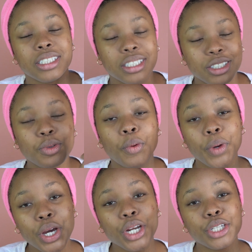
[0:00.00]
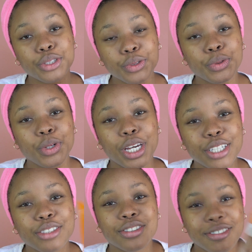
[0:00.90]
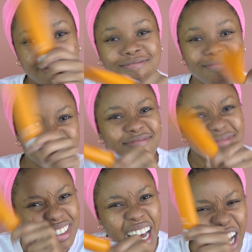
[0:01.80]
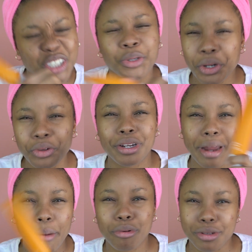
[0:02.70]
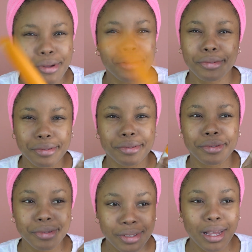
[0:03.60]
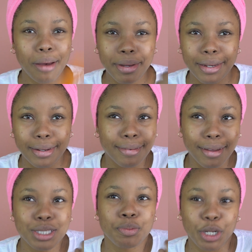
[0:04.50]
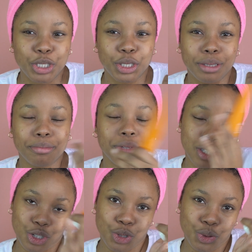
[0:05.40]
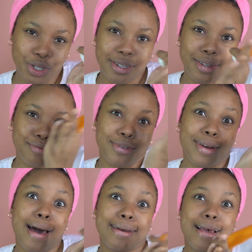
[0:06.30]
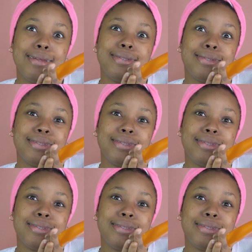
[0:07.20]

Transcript: So what we're gonna do is, I'll show you all of that process. I mean, it's not special, but I'm showing you it regardless.